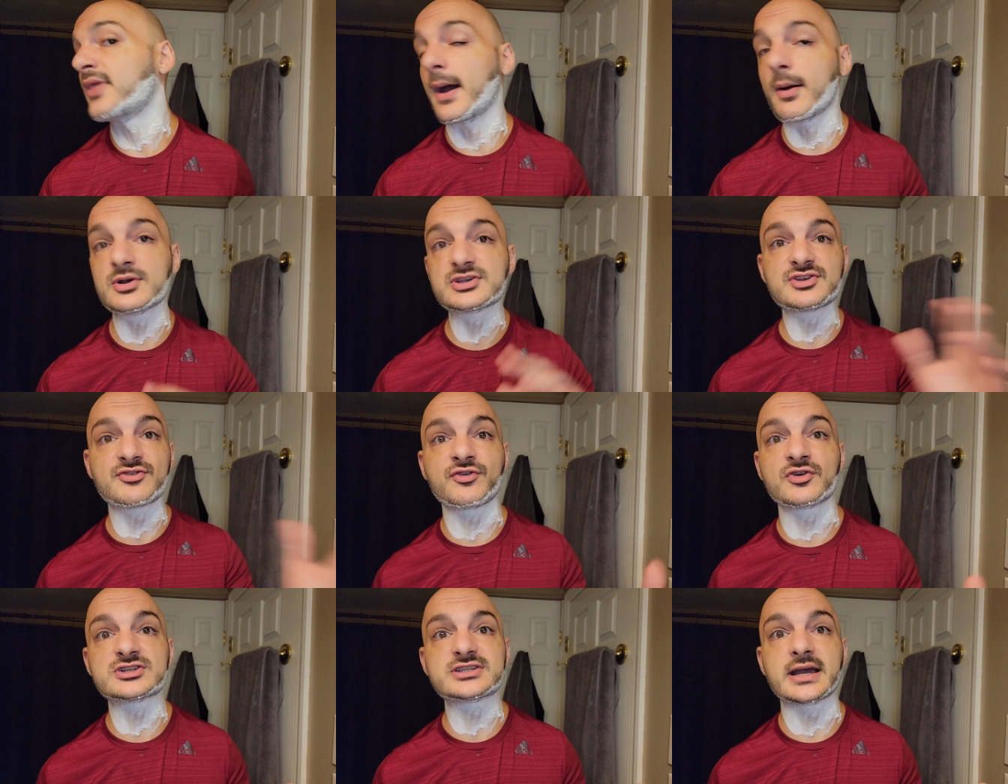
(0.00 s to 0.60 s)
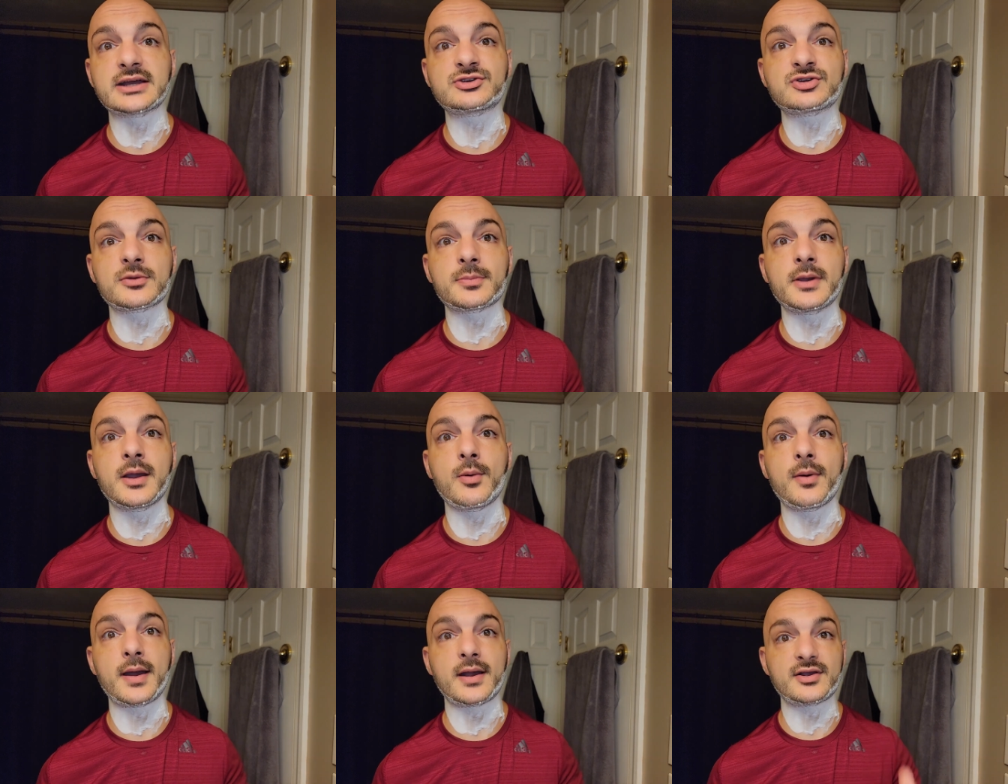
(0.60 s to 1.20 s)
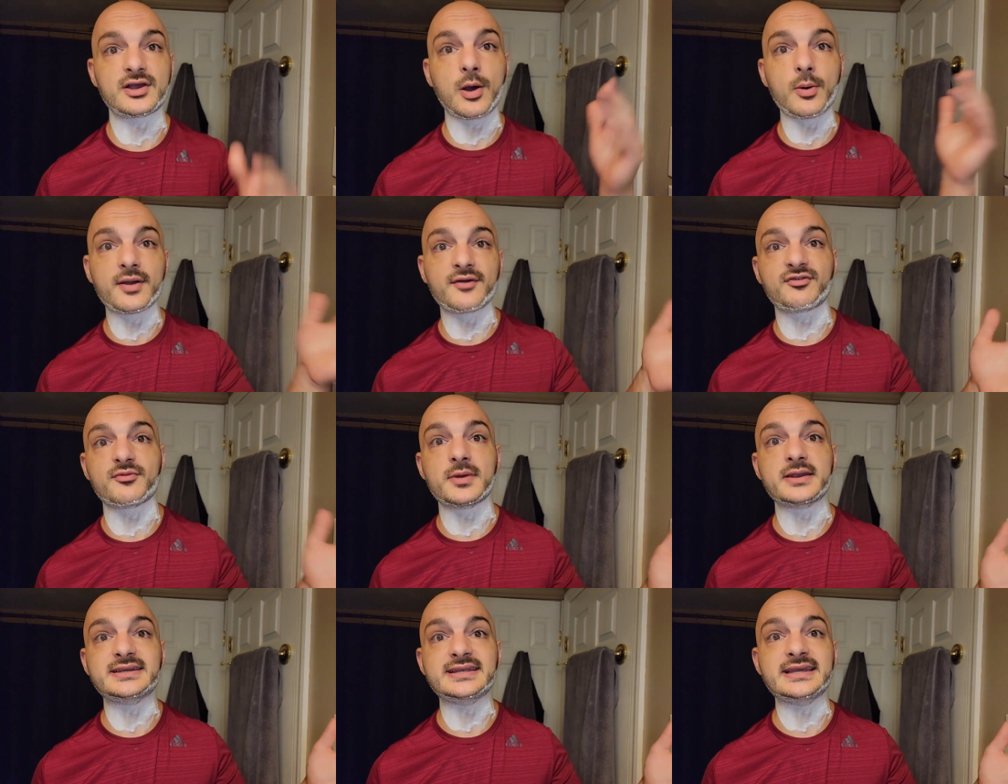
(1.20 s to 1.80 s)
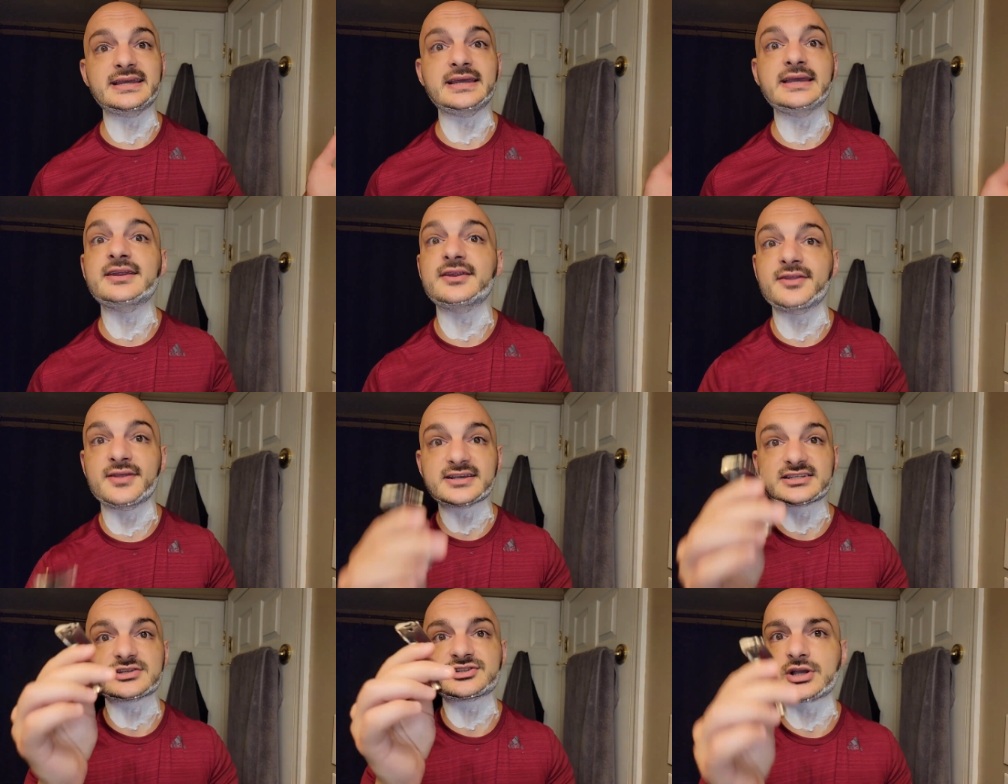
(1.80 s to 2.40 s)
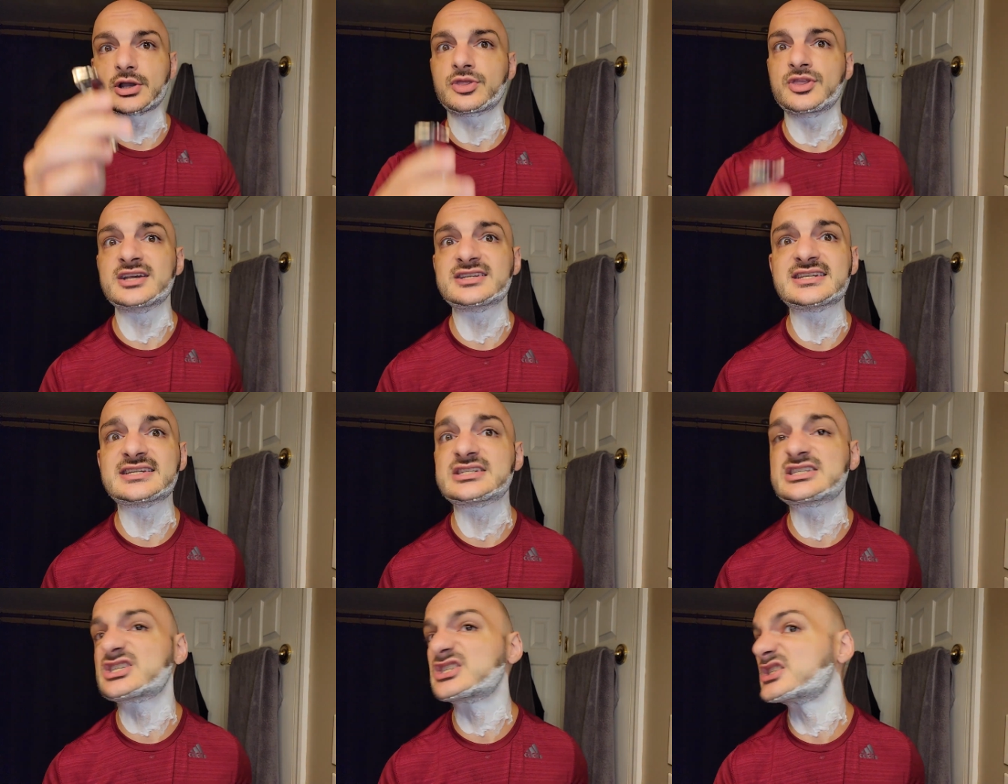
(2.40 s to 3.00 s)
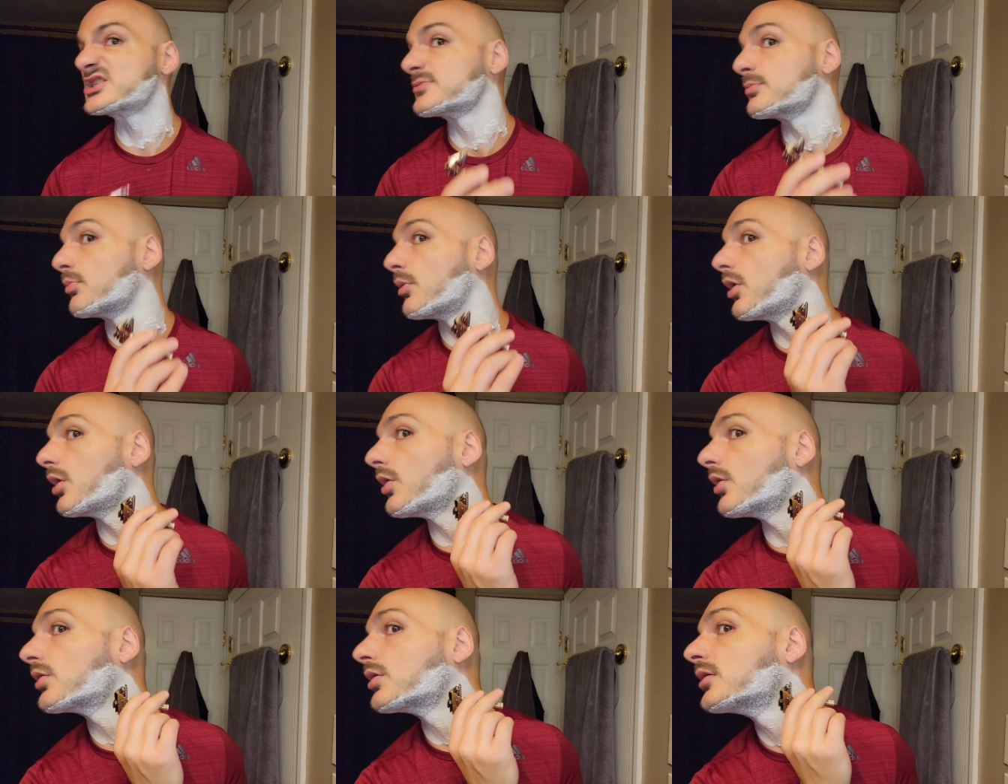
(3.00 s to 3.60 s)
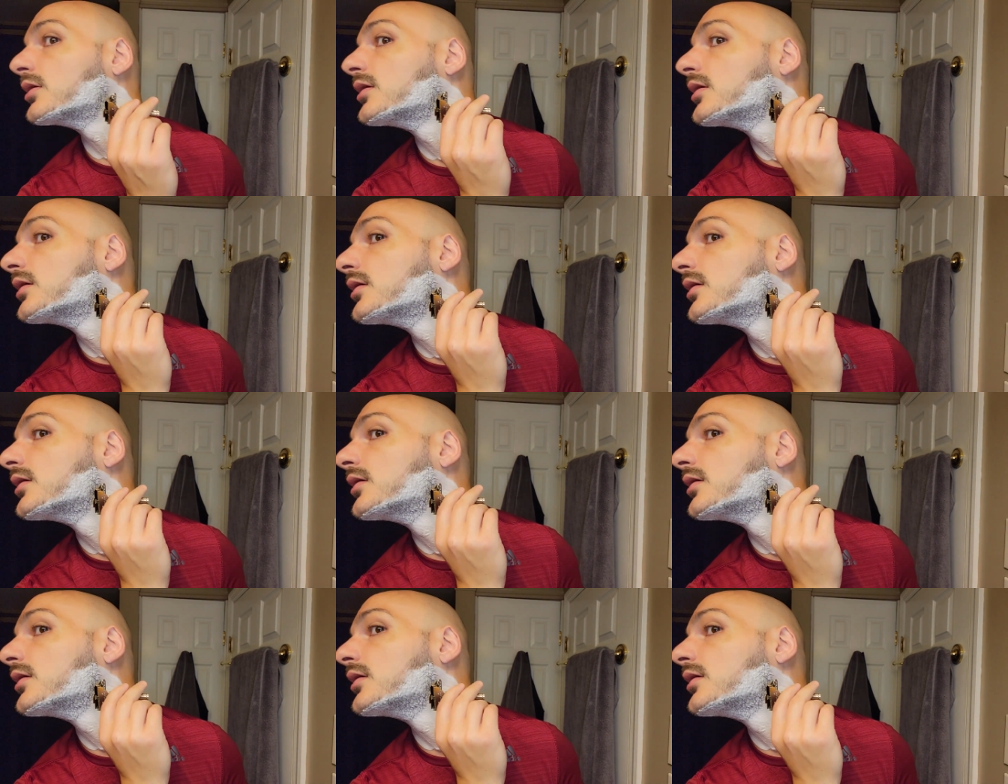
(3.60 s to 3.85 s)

That was the first thing that took me away, going from a DE to this. I was like, this is small.